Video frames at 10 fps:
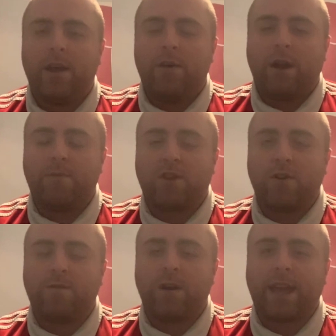it was a
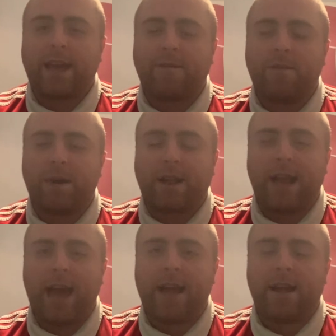good free kick from
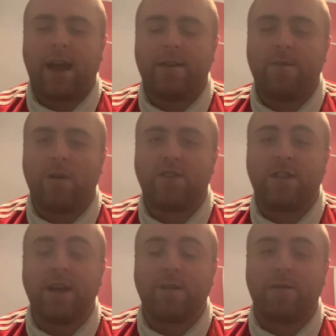McNair, and obviously
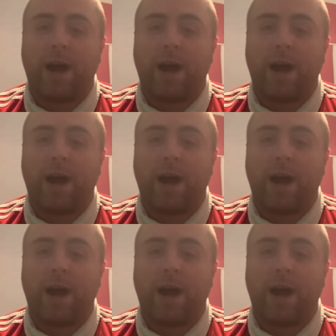Dael Fry